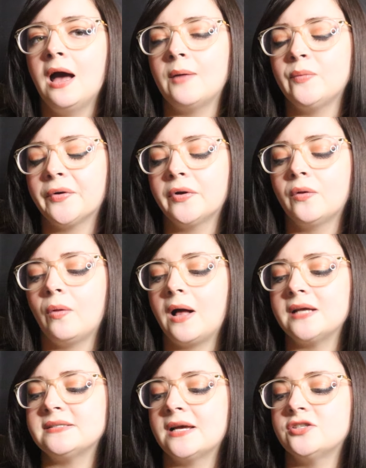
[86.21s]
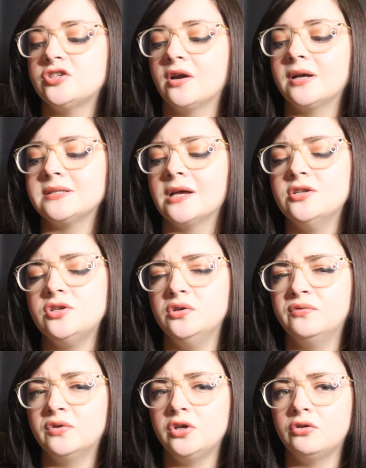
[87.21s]
I'm not going to lie, Sagittarius, I
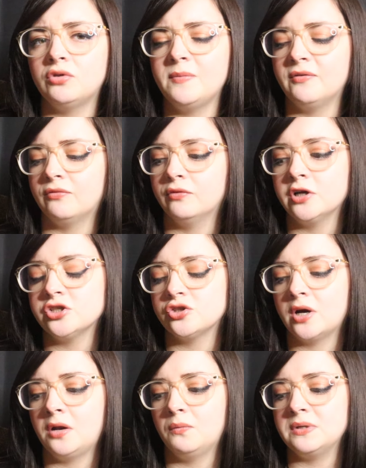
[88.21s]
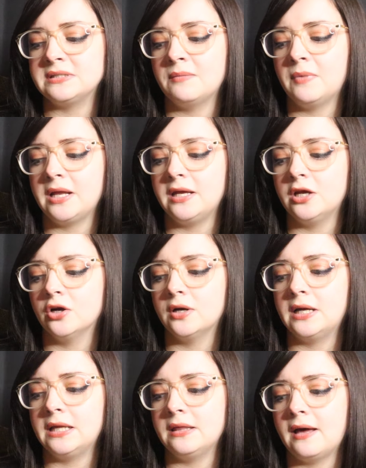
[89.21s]
do feel you a little bit frustrated with somebody here
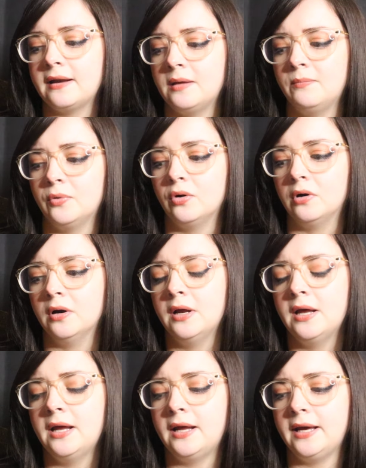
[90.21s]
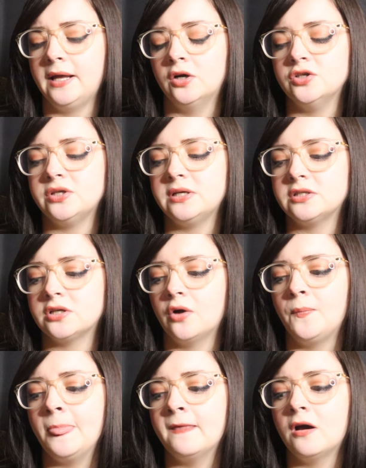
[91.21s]
in that Emperor energy.
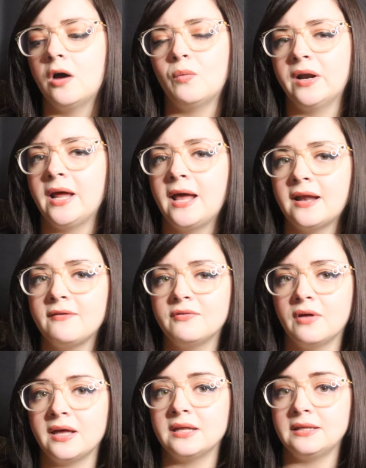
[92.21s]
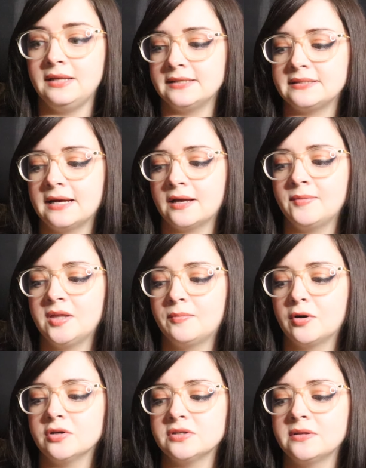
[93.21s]
So on one hand, I feel like, yes, that could be the
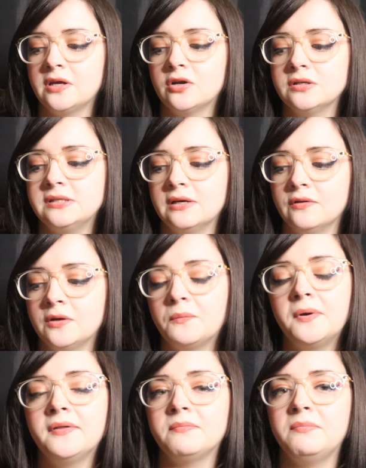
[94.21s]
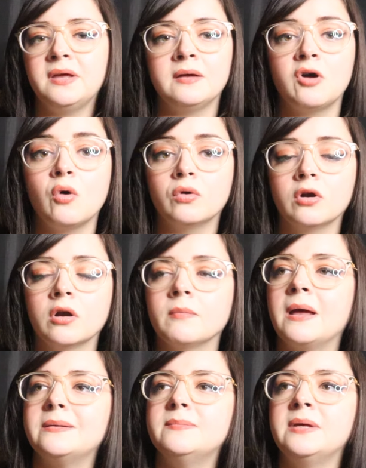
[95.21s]
person that you're dealing with, being older, or
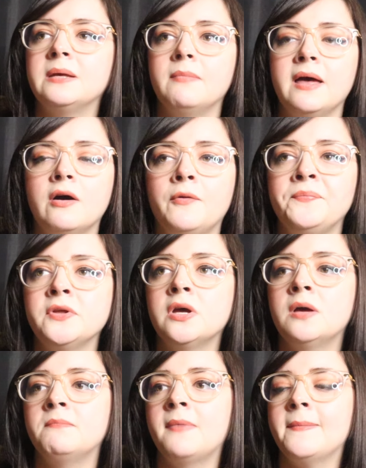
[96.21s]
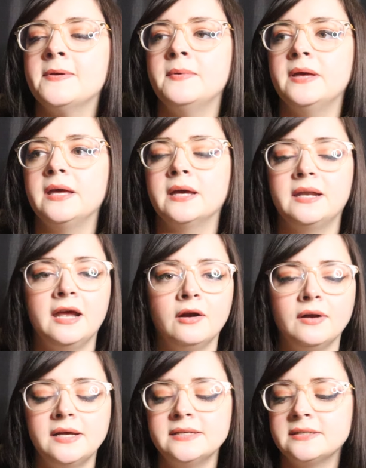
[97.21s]
maybe being male, maybe being an
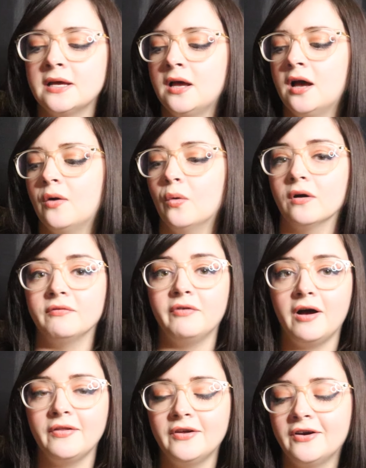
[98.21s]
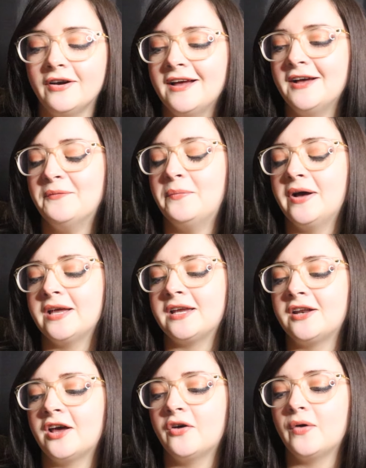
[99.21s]
Aries or a father, but
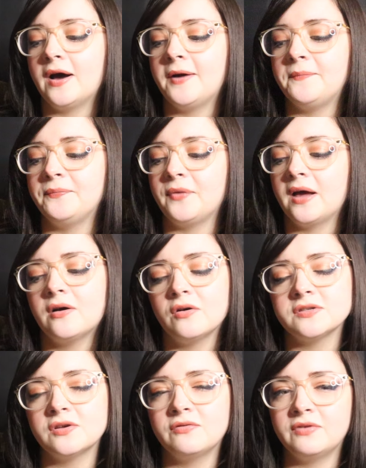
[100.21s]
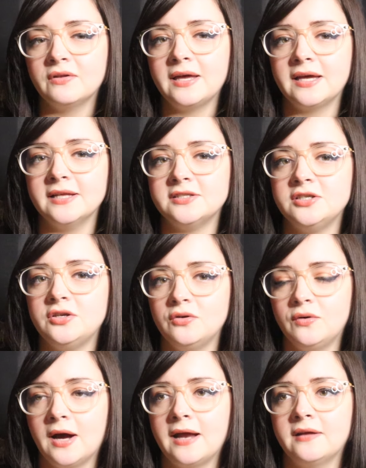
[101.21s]
you know, um, I I also feel like it's
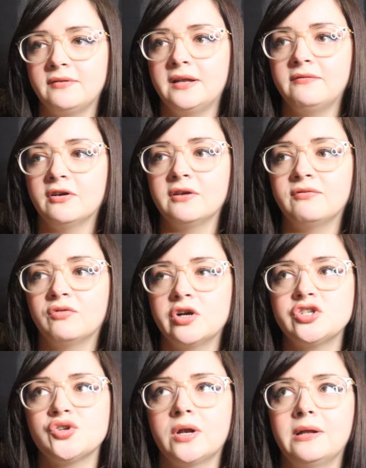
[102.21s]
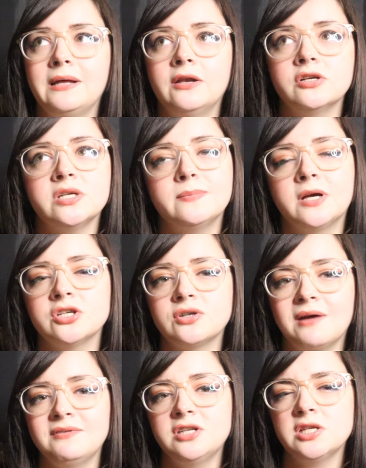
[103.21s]
you kind of in a very frustrated energy because
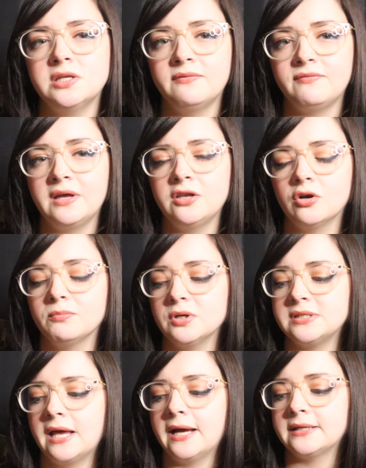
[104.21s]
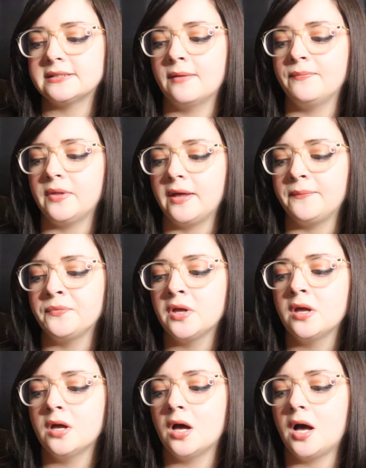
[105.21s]
you're having to defend or protect something.
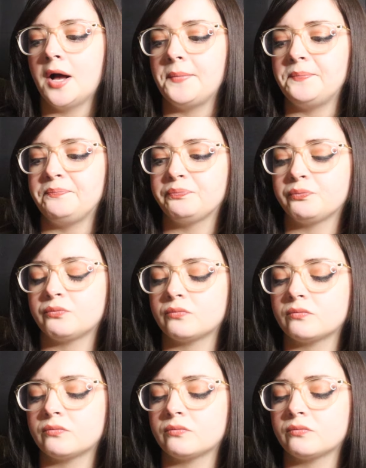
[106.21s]
Um,